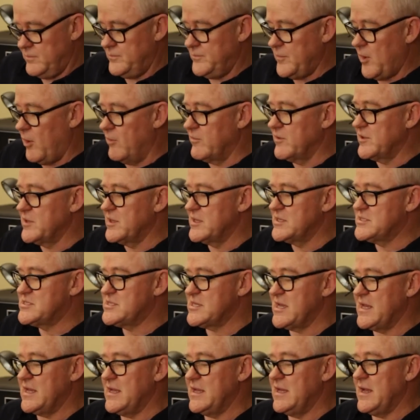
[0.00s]
Over the
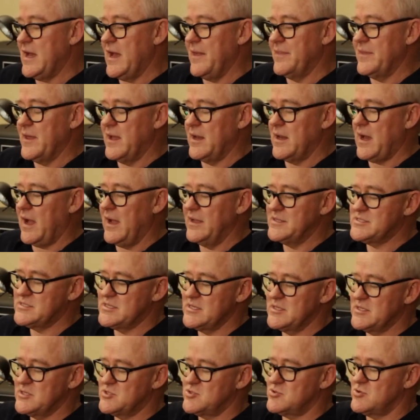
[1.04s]
D, and then I see
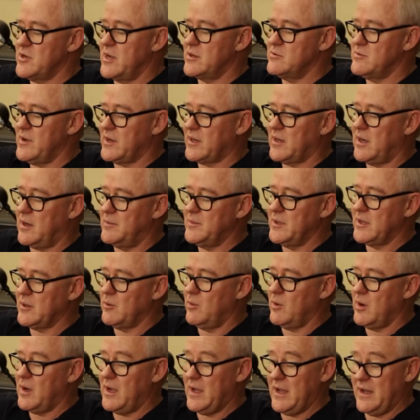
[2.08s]
this train wreck coming
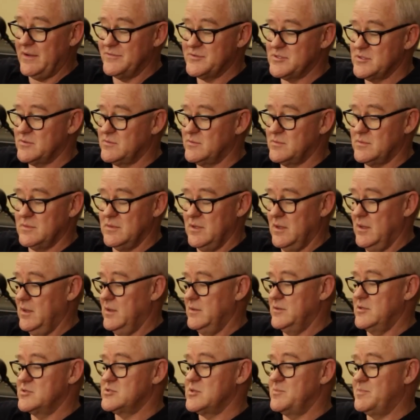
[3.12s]
where I have to,
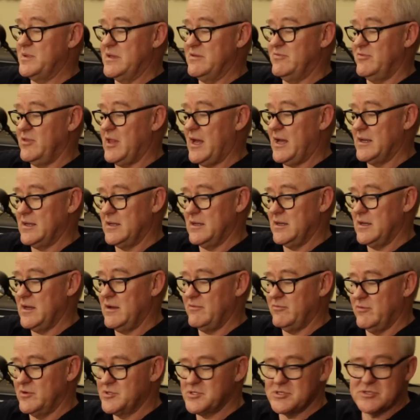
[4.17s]
there's a B flat and an
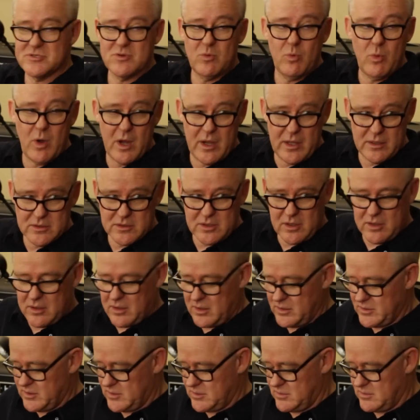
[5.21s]
F, which is the wild
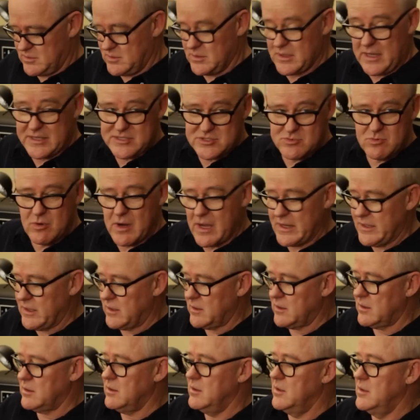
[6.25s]
card. Nice
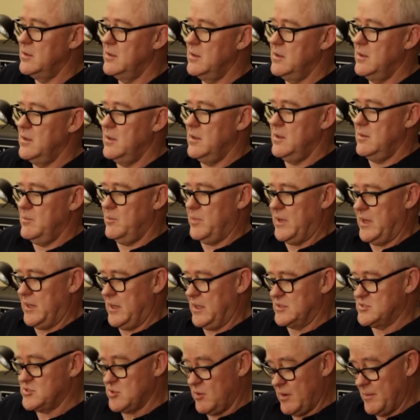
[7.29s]
writing.
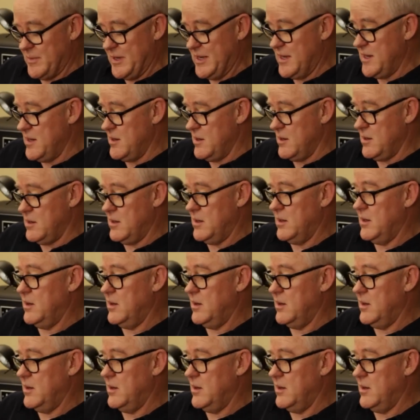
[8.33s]
But so I'm here.